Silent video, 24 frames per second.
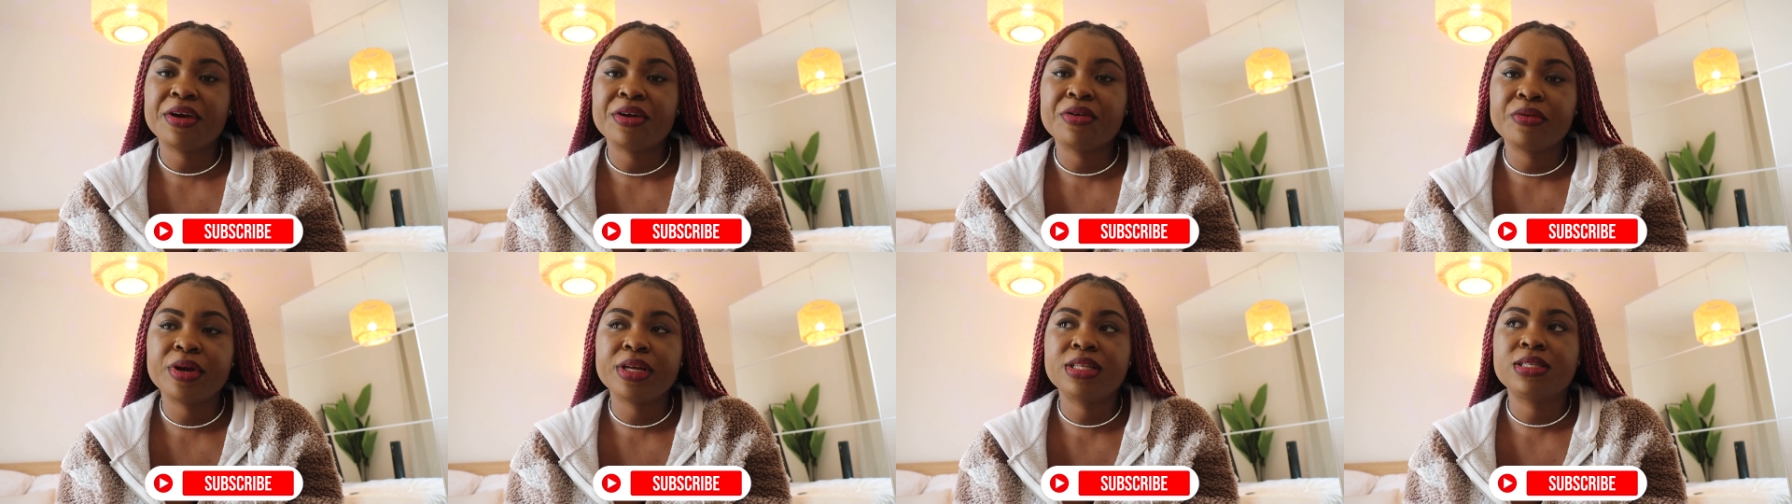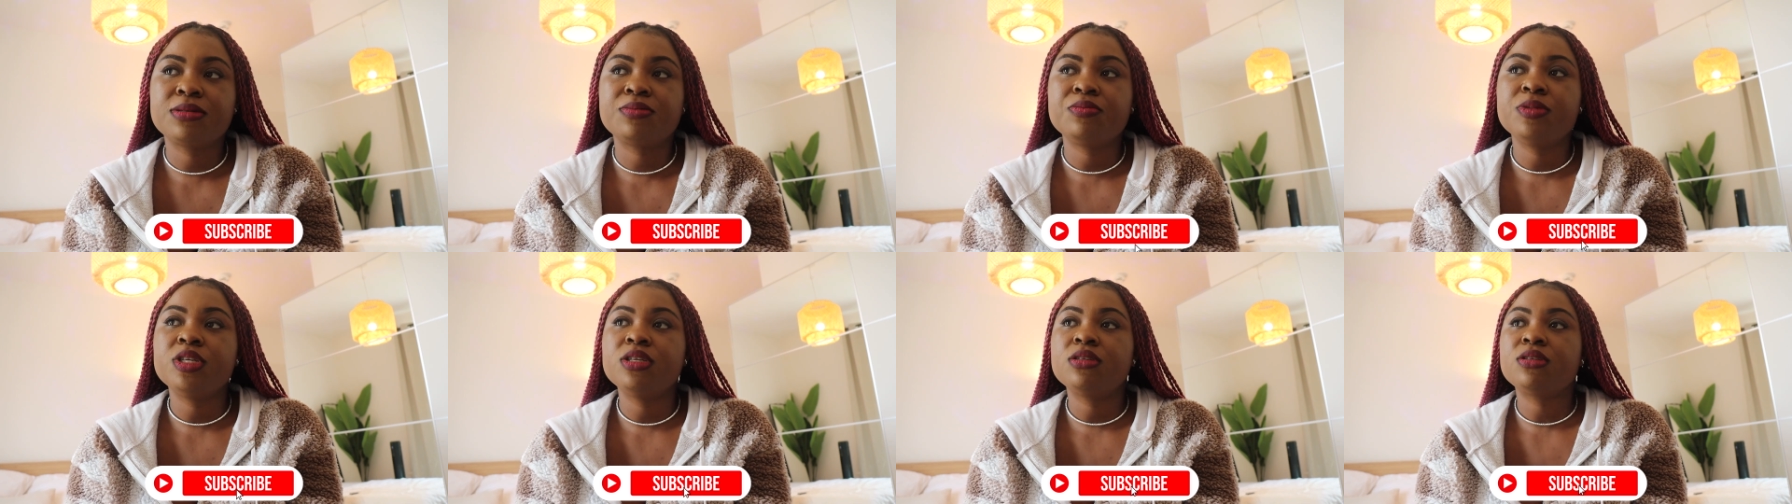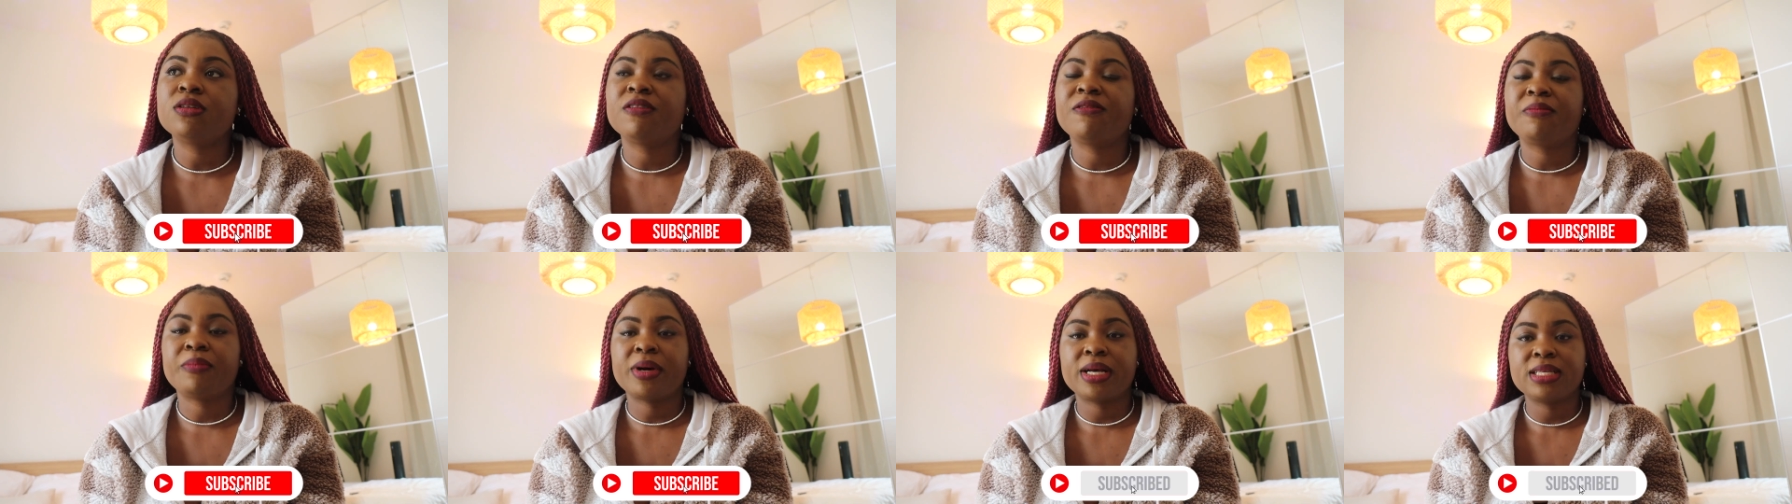great means
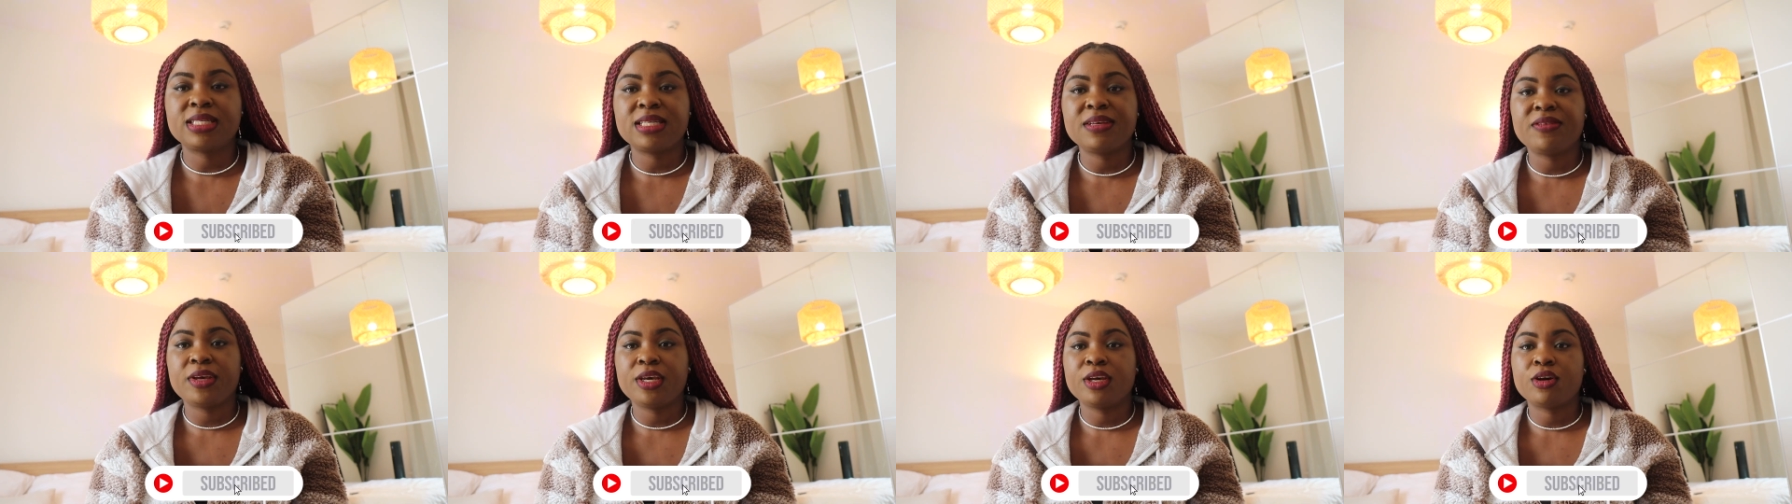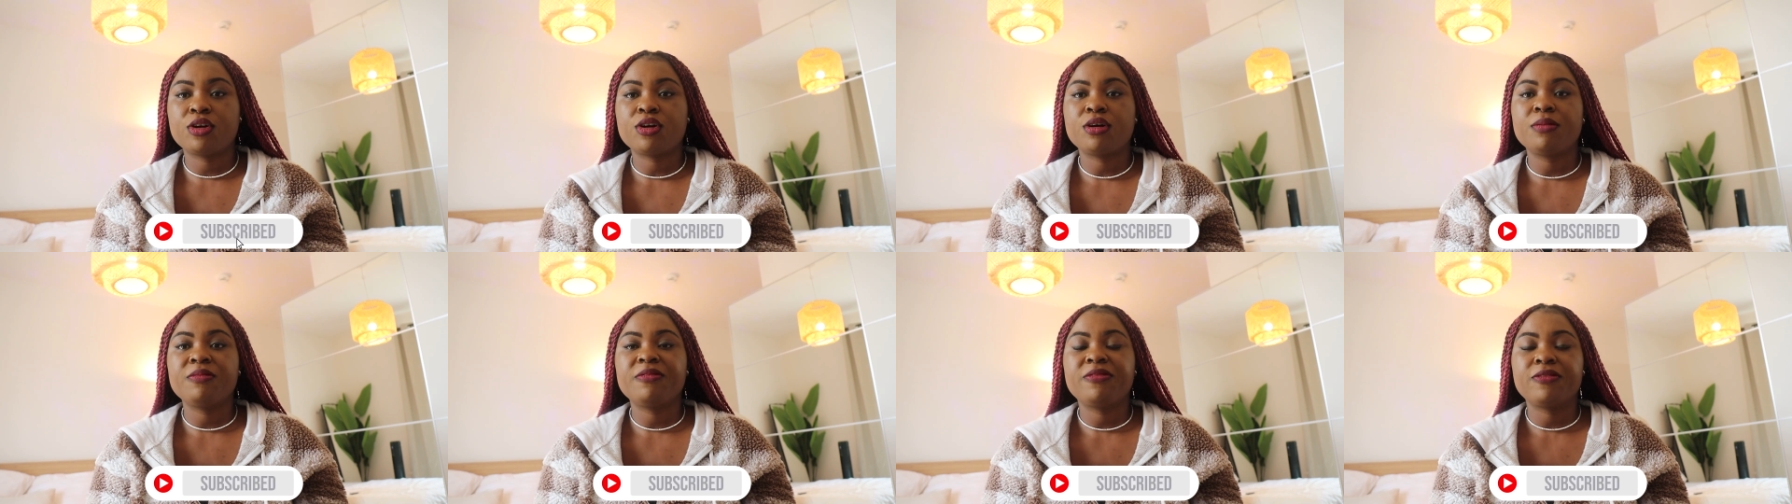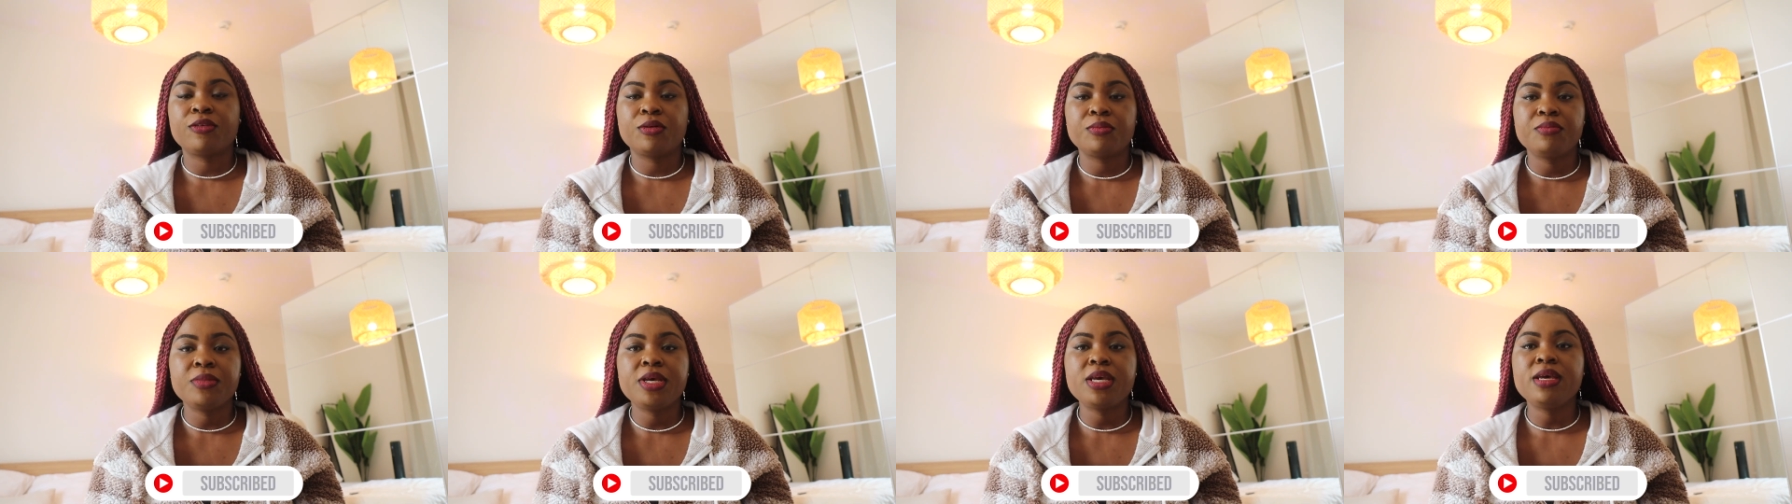of passive income
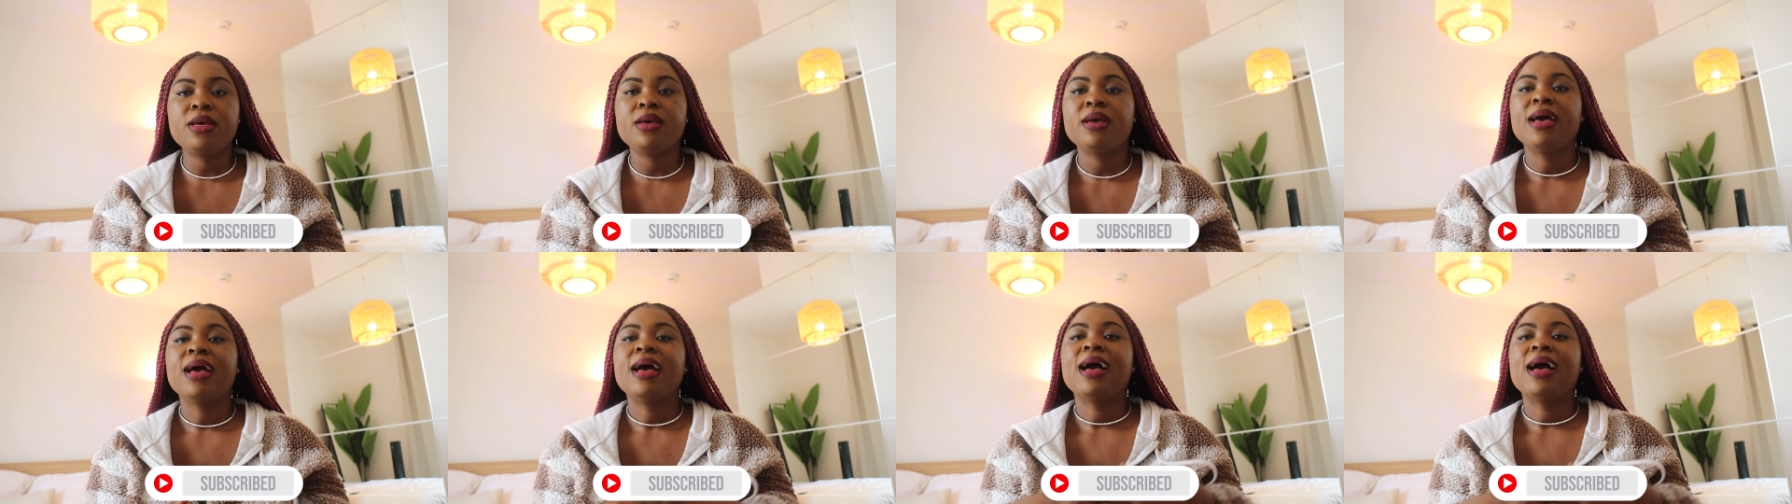for me.